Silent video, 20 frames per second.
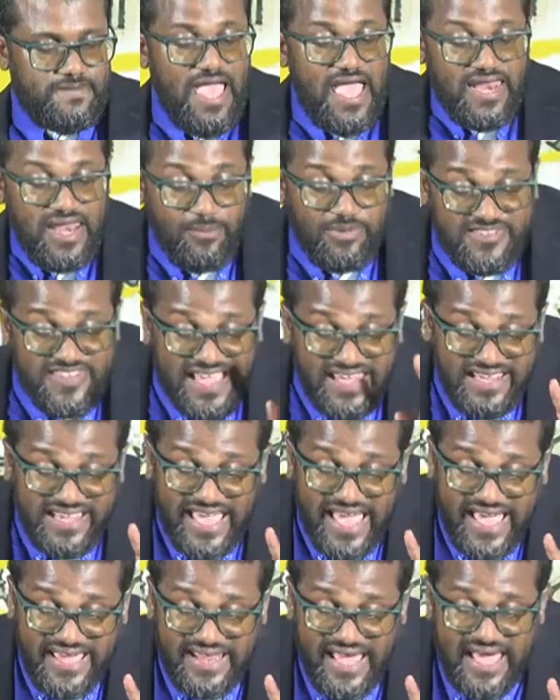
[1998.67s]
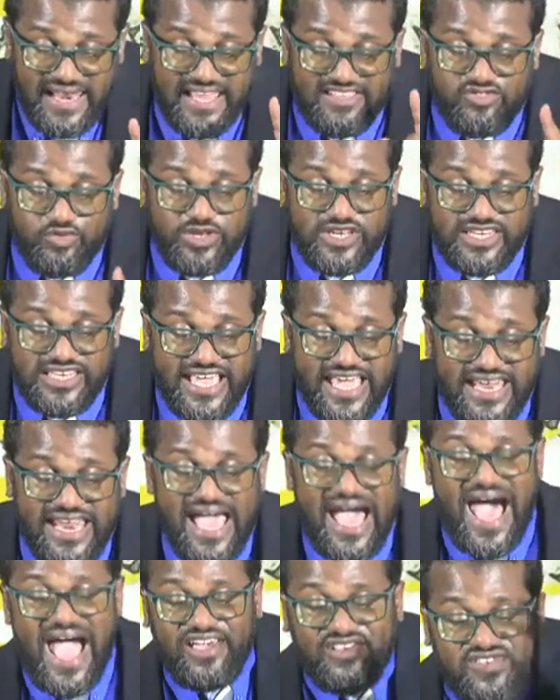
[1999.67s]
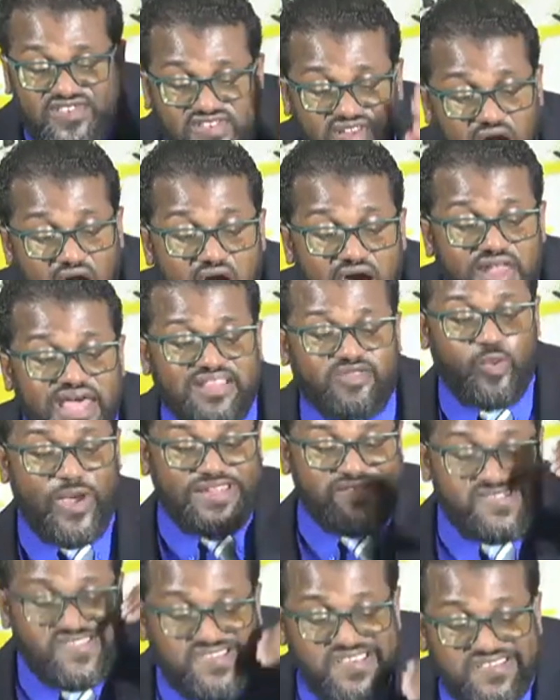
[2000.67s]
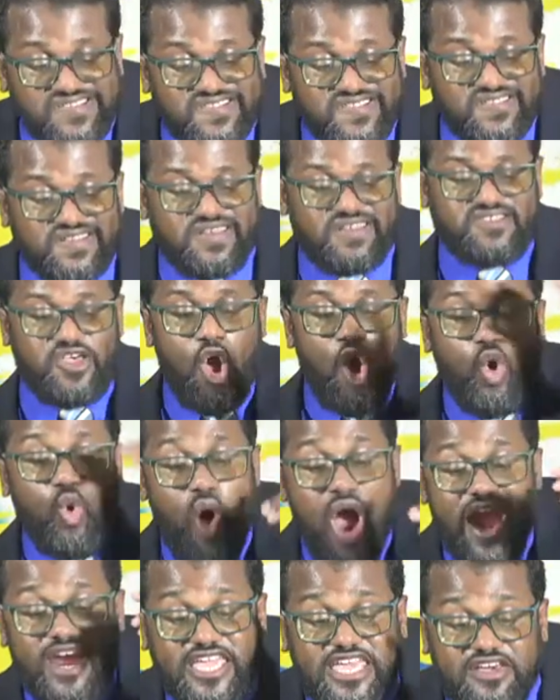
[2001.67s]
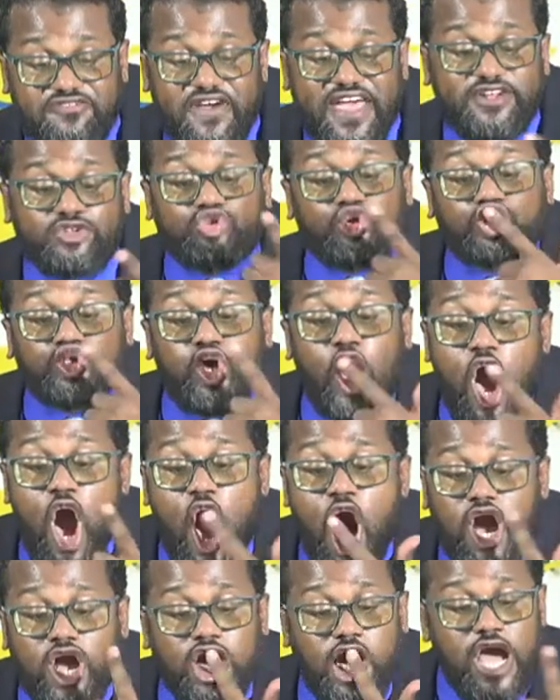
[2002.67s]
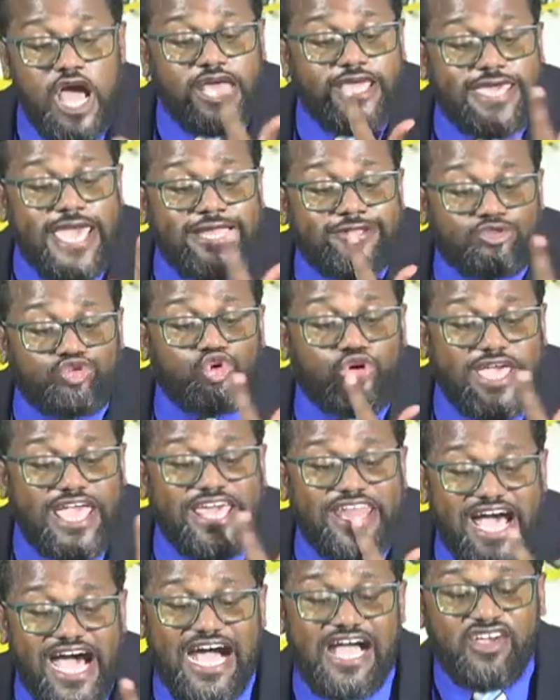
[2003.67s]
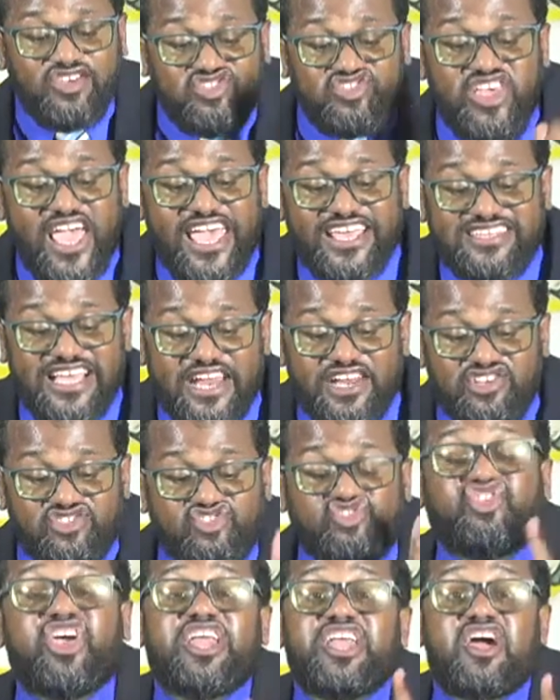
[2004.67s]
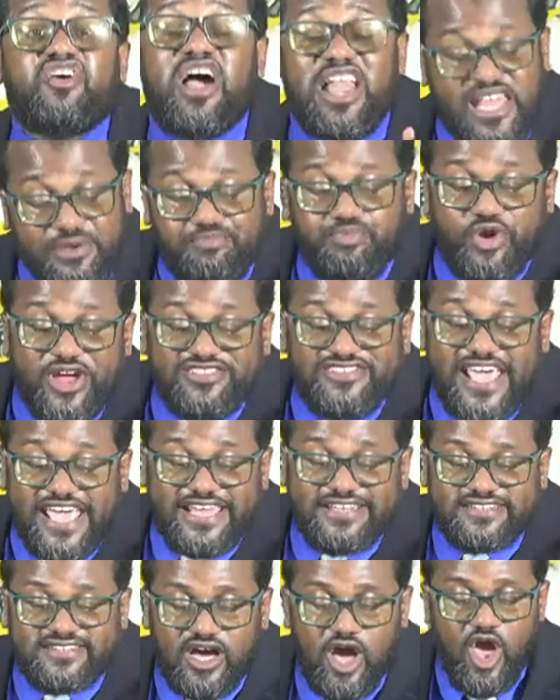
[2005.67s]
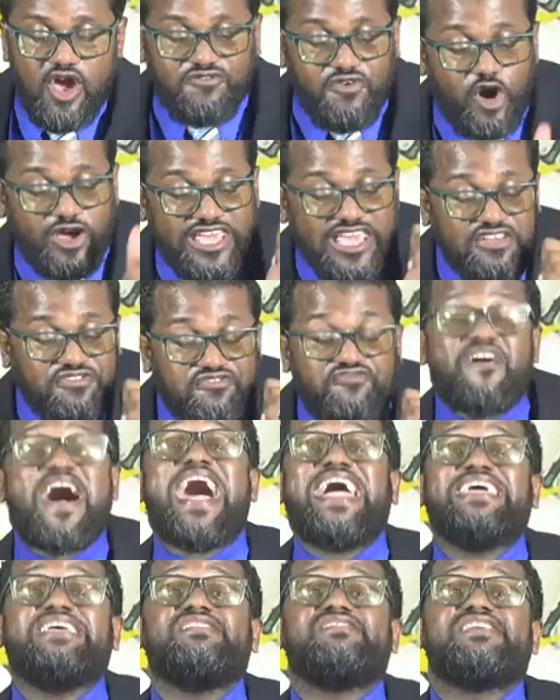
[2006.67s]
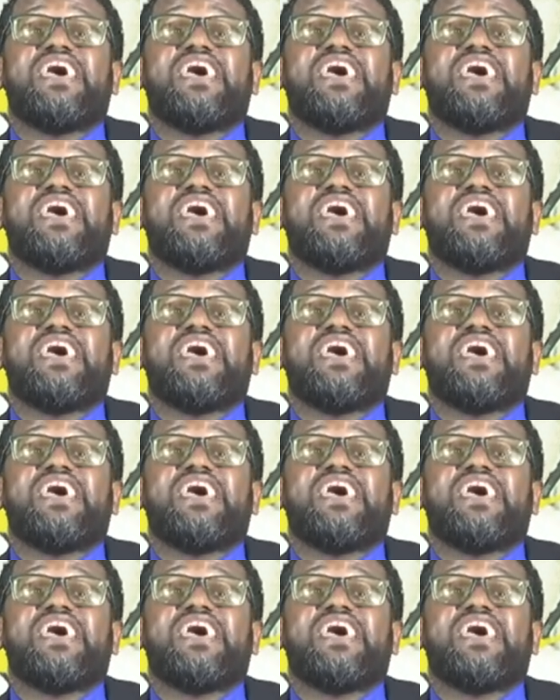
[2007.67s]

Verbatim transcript: Let me say it again. Let's read it again. I saw that when sisters who are given to talk get together, Satan is generally present, for he finds